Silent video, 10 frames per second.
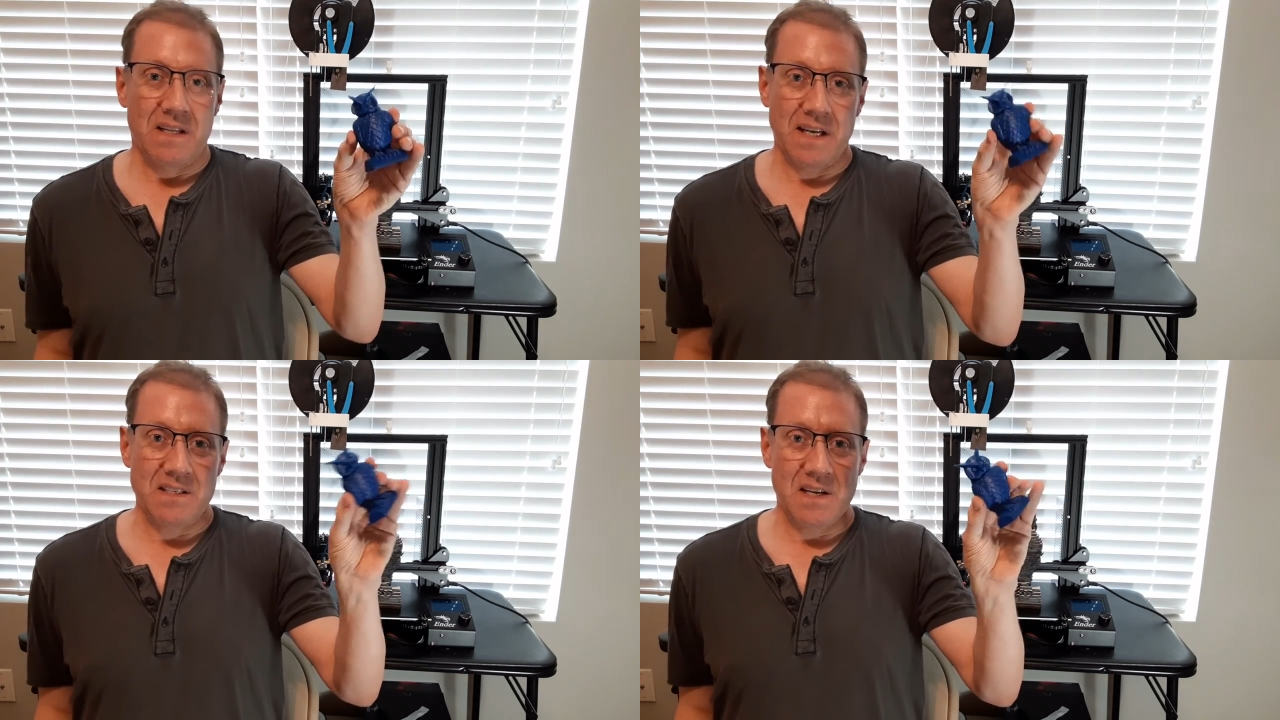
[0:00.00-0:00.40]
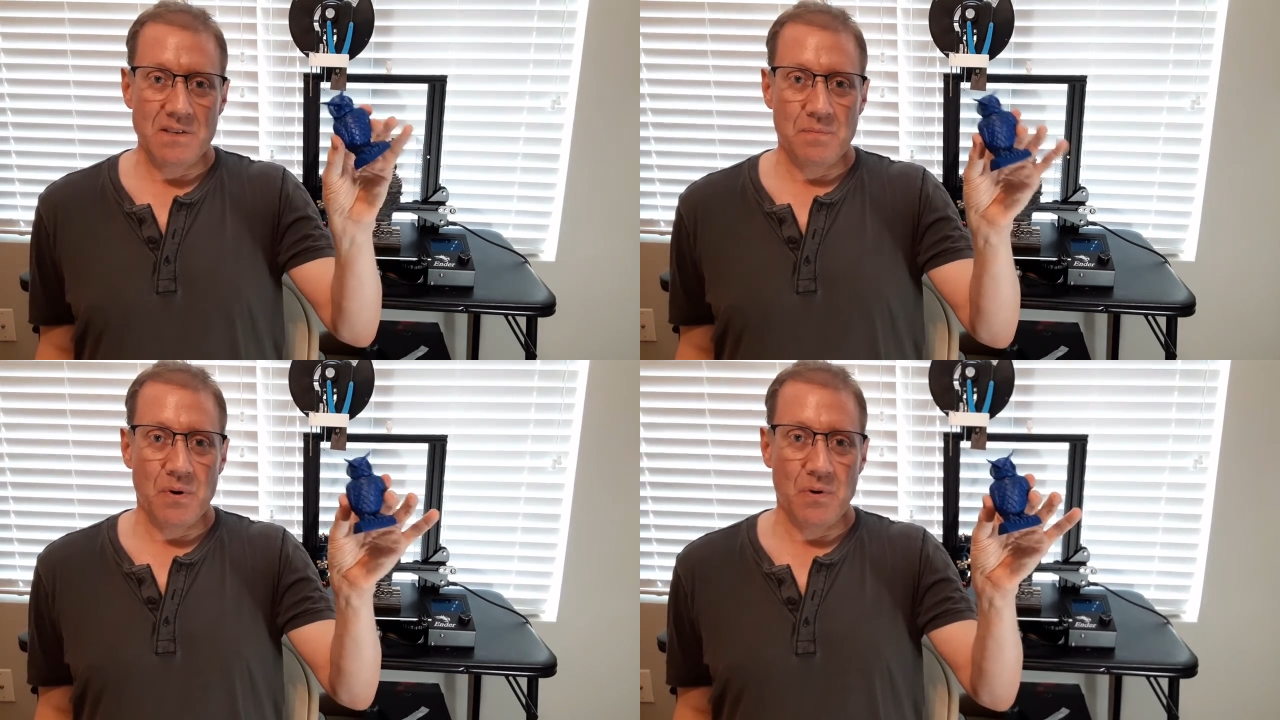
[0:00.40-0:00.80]
That's
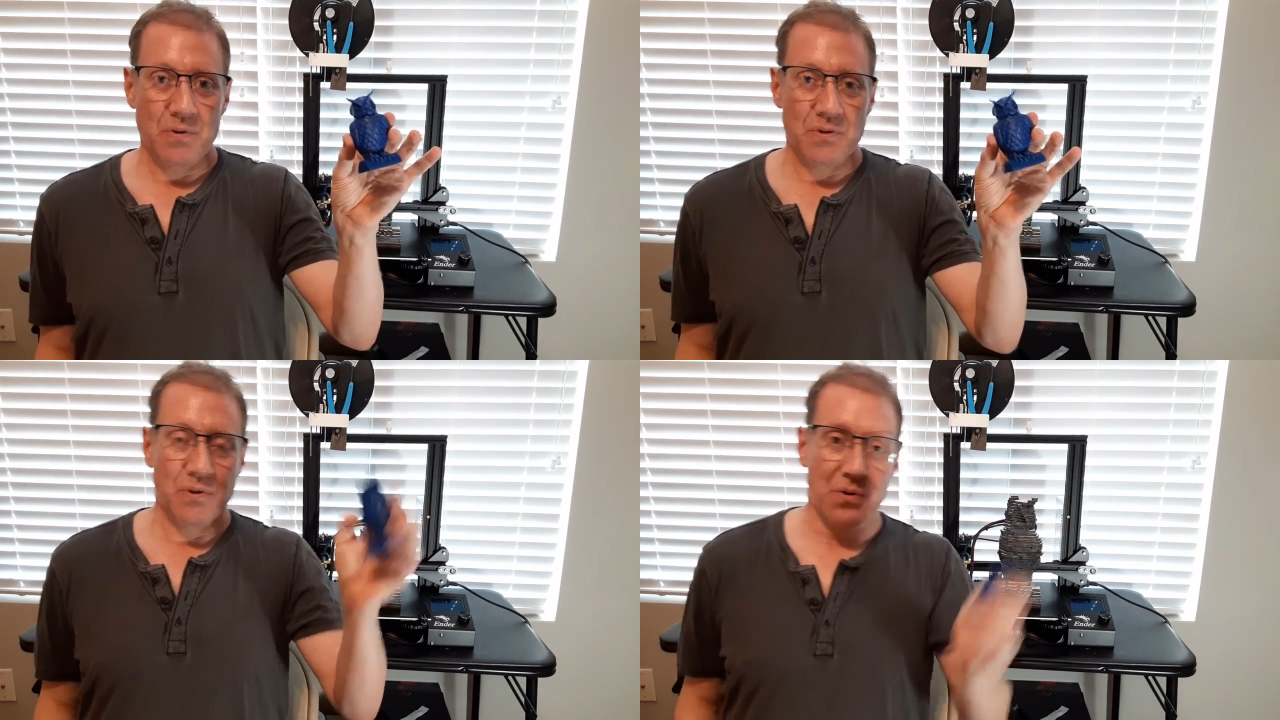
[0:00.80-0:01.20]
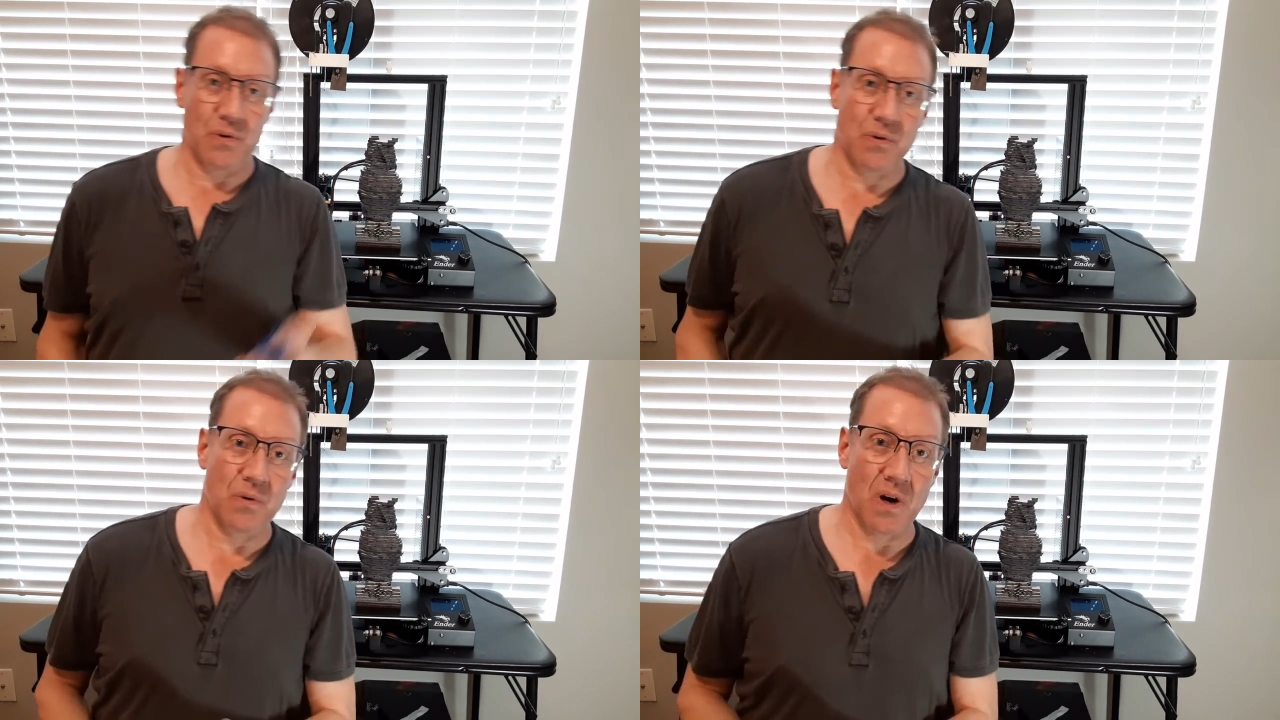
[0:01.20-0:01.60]
as opposed
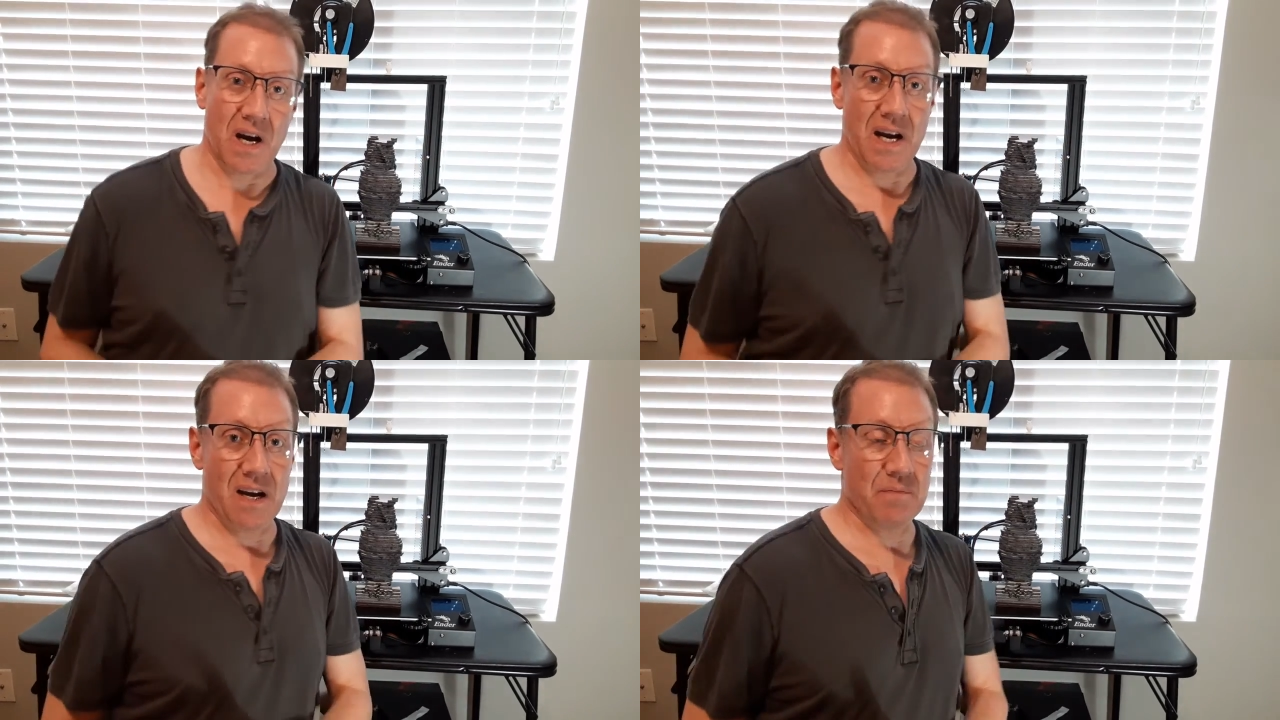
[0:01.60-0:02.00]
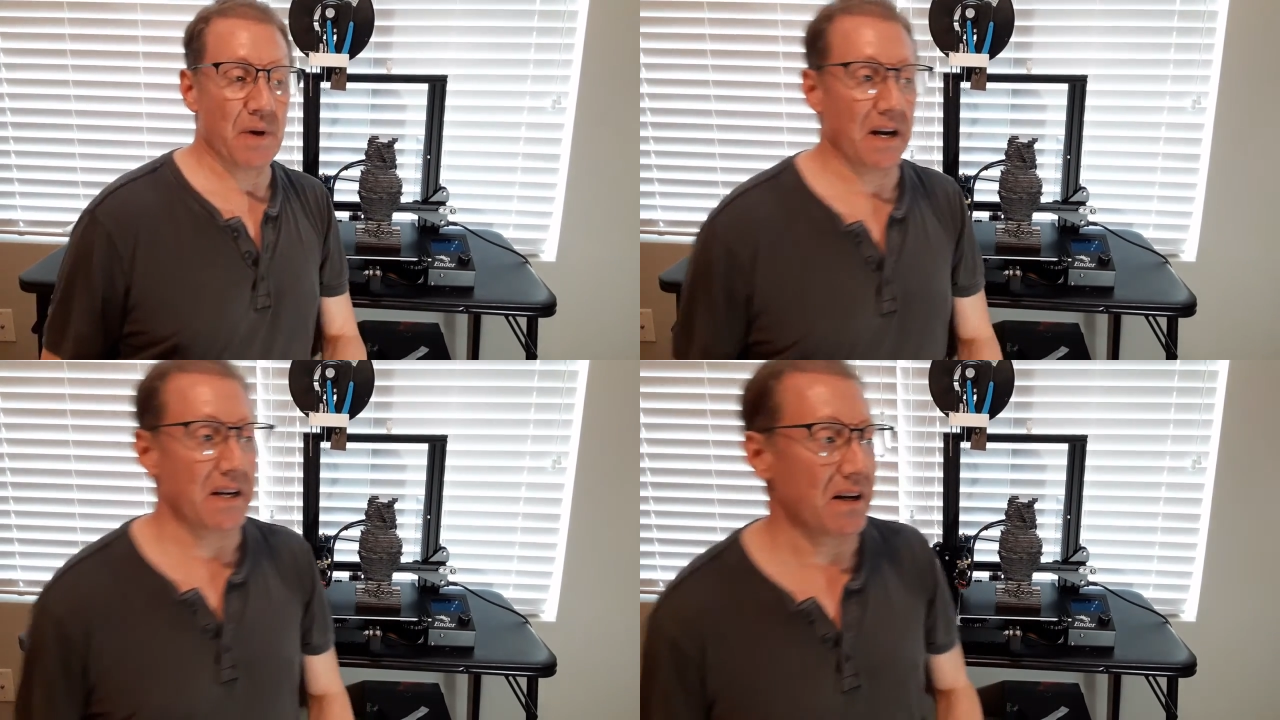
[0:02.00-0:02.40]
to, I have back